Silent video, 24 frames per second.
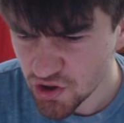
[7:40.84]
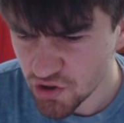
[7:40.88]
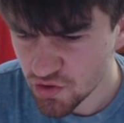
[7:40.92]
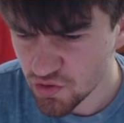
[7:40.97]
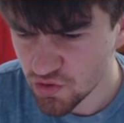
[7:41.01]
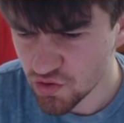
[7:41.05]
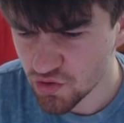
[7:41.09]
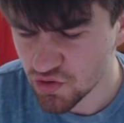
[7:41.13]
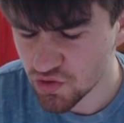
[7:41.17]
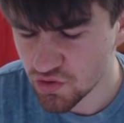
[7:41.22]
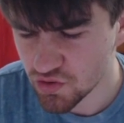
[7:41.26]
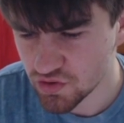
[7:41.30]

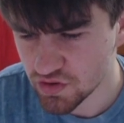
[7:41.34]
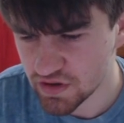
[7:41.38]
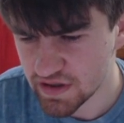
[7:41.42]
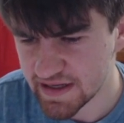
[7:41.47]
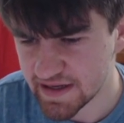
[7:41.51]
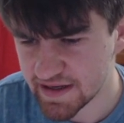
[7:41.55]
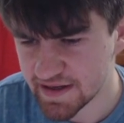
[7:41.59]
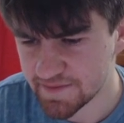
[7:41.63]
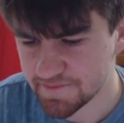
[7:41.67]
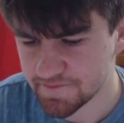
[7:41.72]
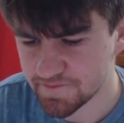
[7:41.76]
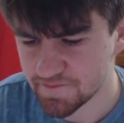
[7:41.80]
Or
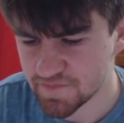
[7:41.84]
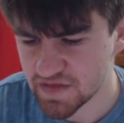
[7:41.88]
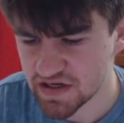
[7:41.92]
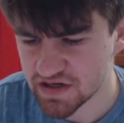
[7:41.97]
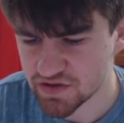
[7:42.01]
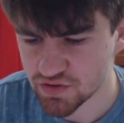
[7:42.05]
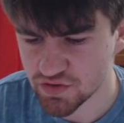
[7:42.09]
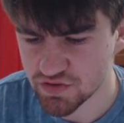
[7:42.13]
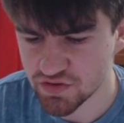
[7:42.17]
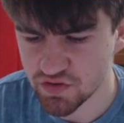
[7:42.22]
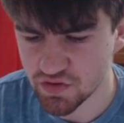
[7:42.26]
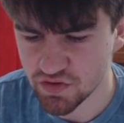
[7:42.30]
I
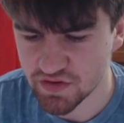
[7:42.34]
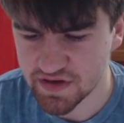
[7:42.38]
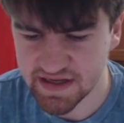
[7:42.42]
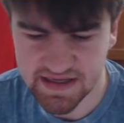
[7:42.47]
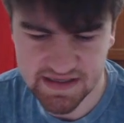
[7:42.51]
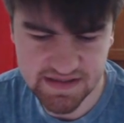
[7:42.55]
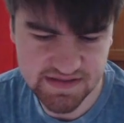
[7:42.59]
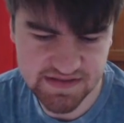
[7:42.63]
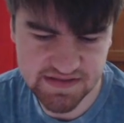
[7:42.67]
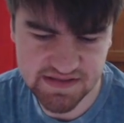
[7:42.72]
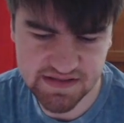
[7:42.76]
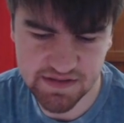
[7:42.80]
could look
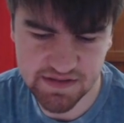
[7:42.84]
at